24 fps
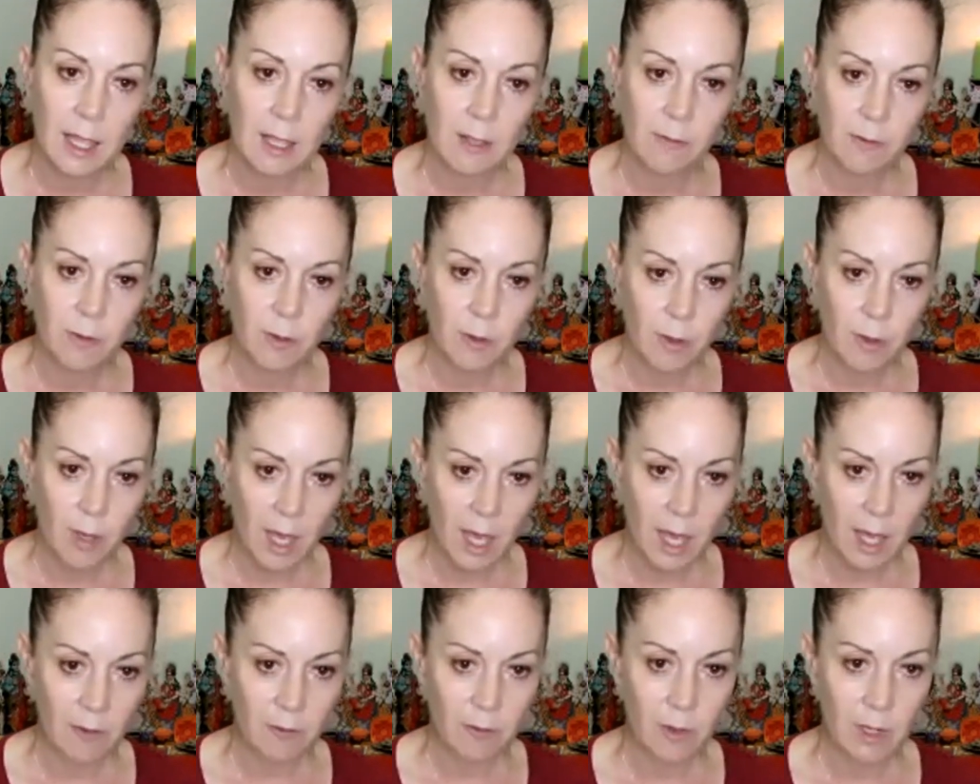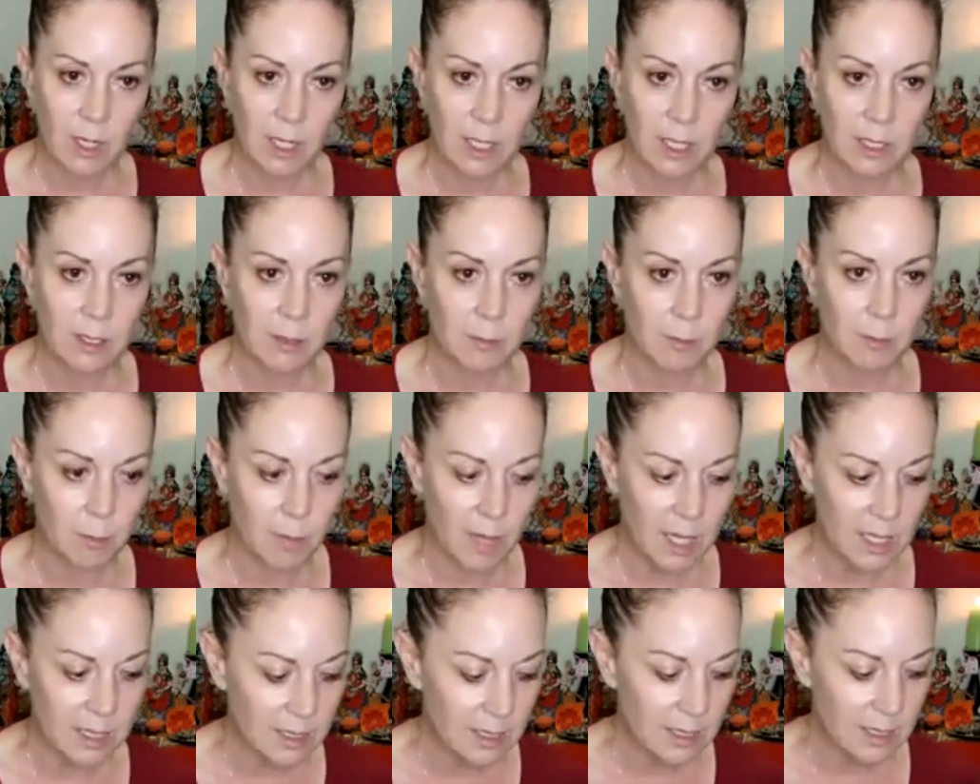If you have one
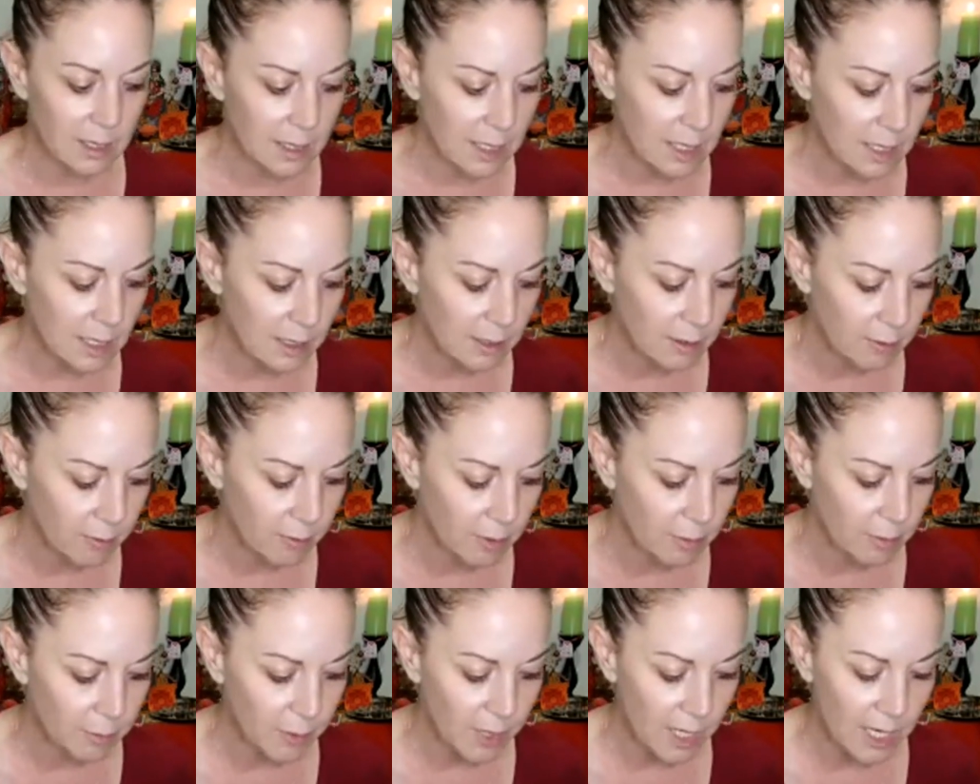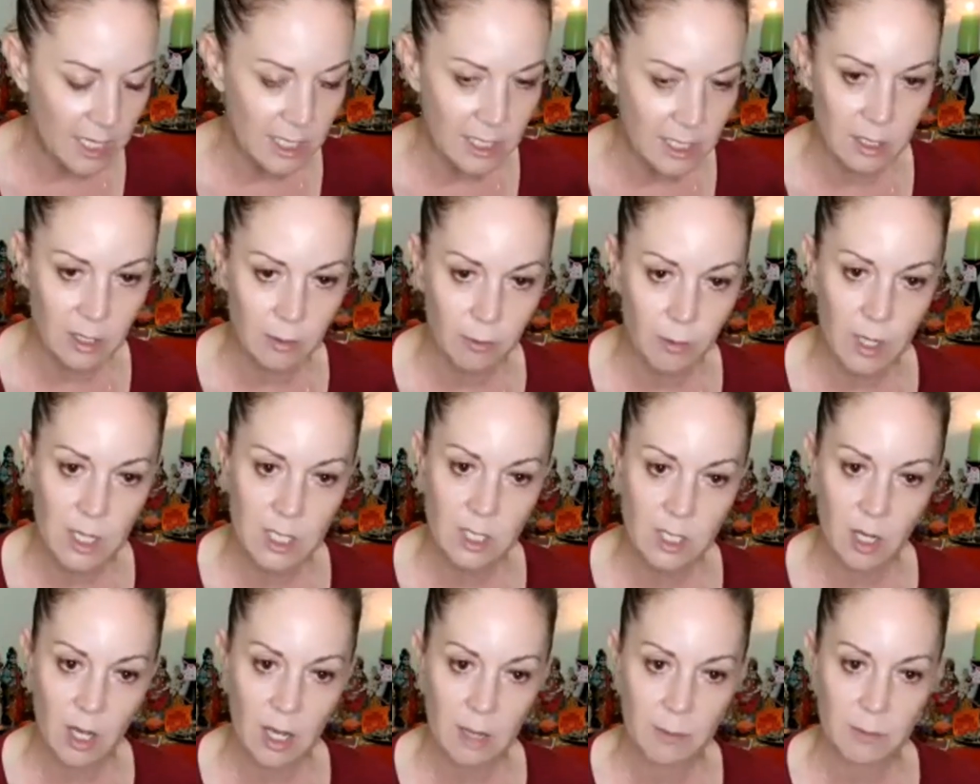mentally, repeat it
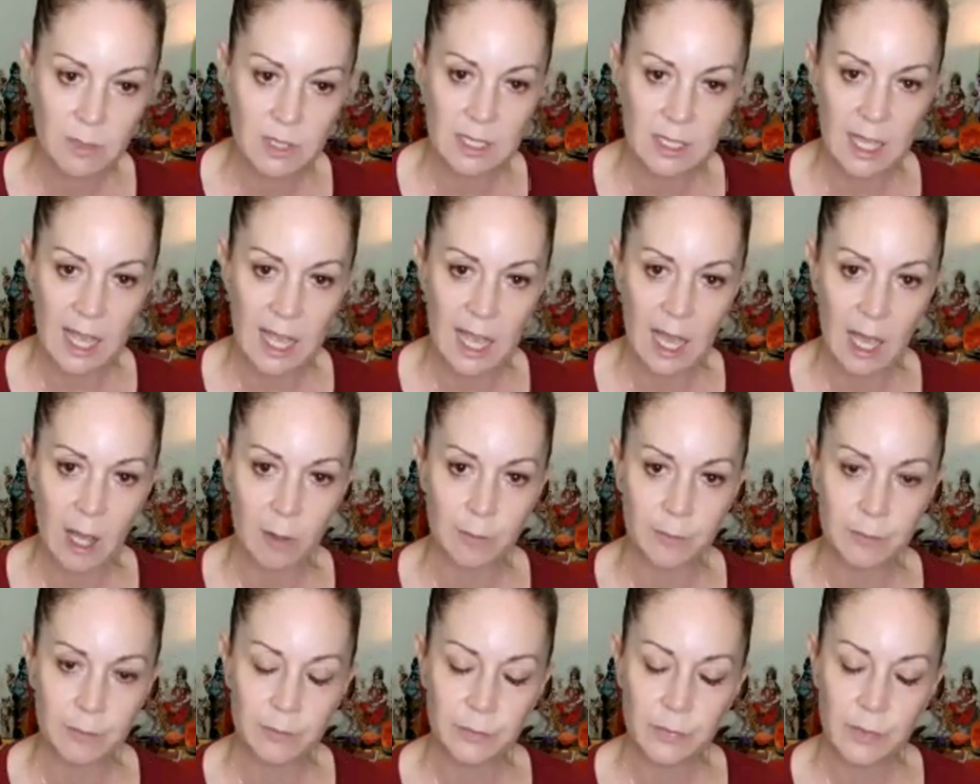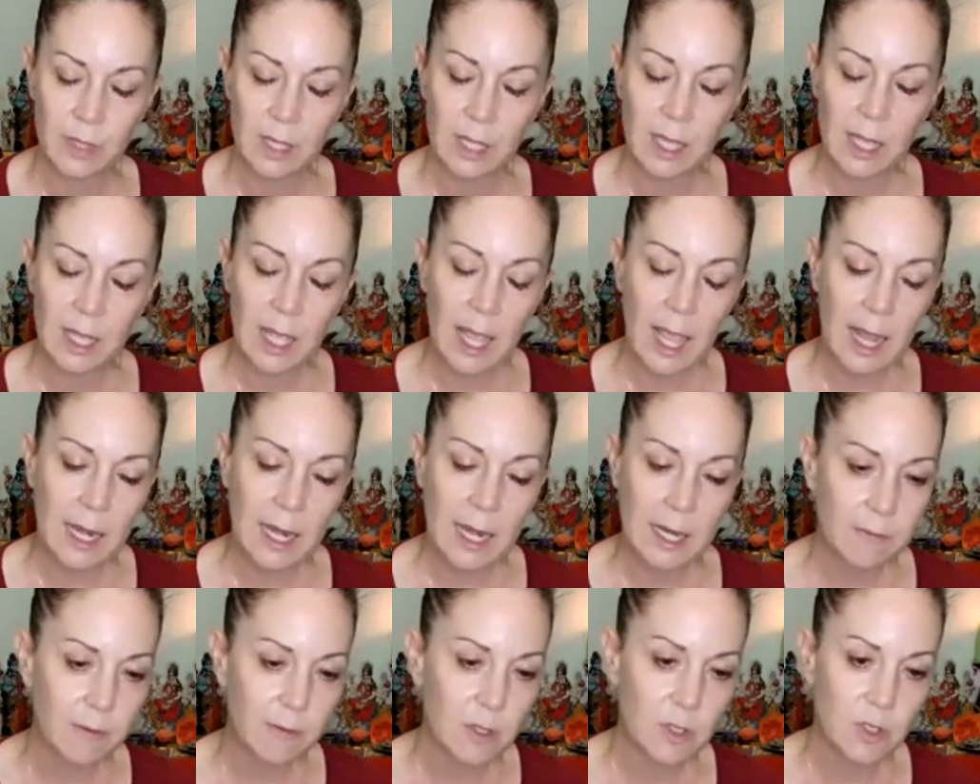3 times now.
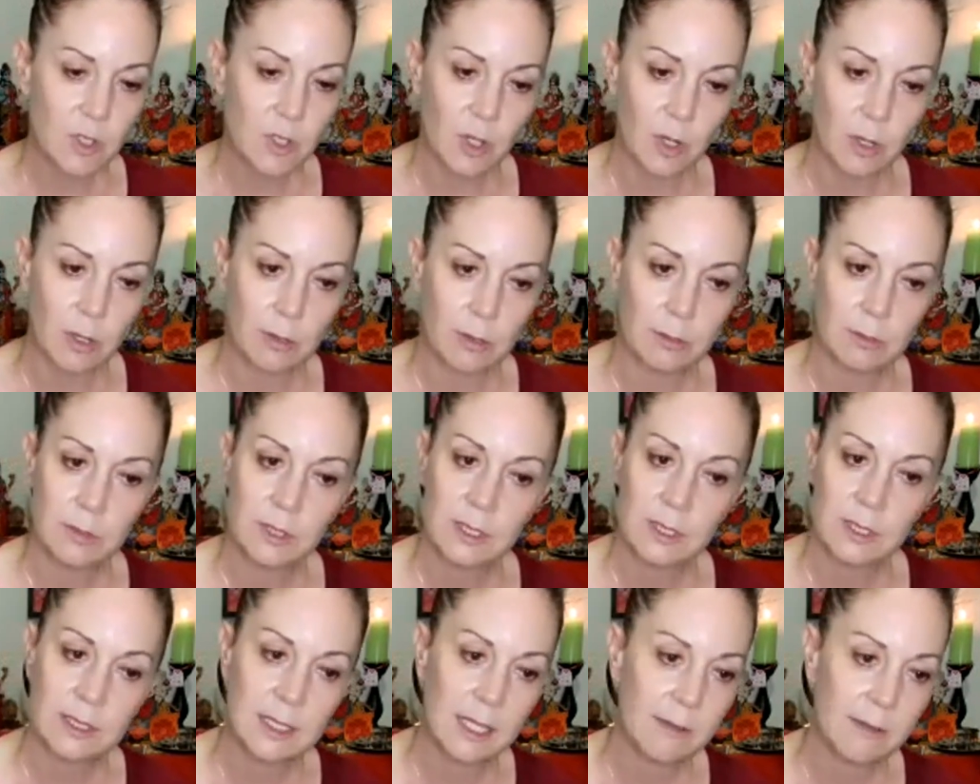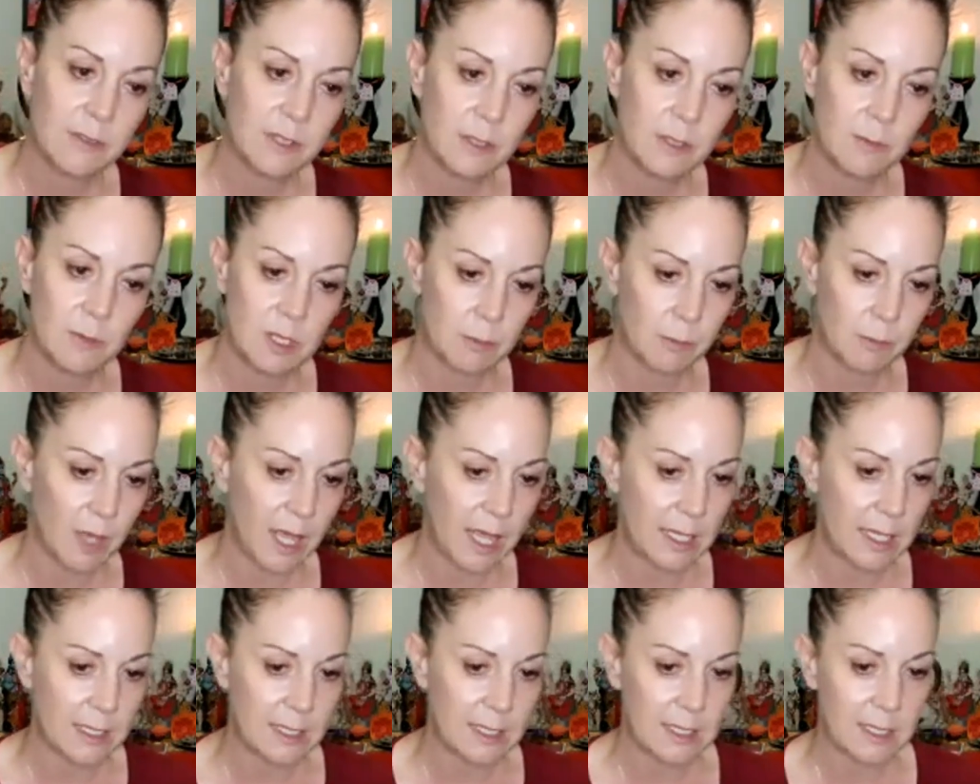And if you don't, just leave some
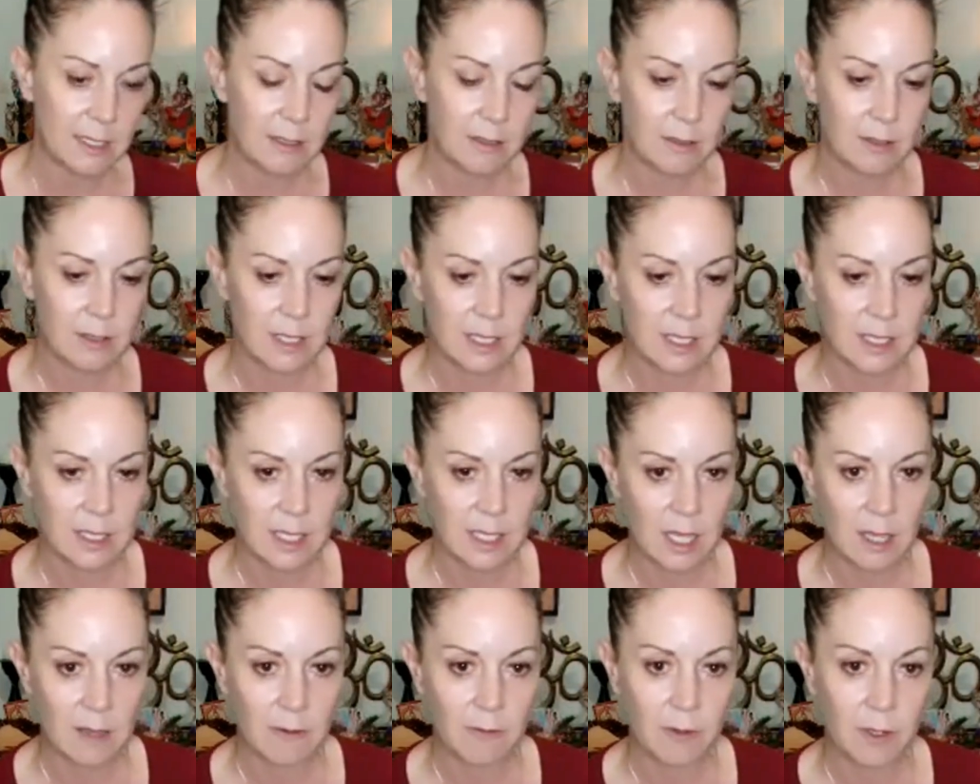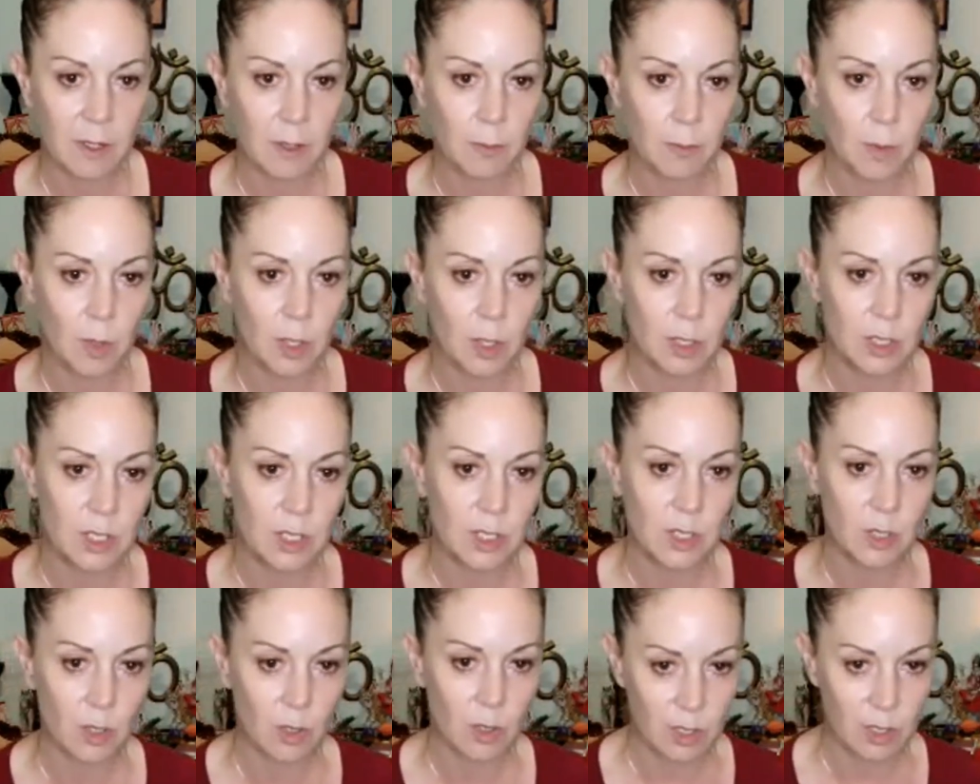space to see if it
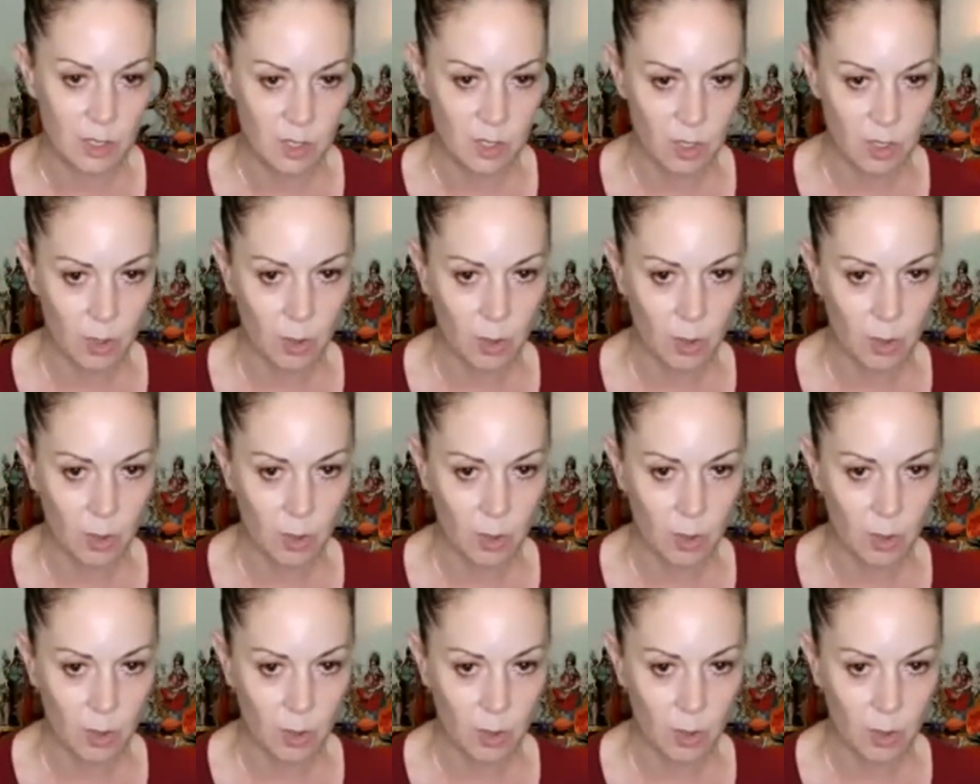emerges on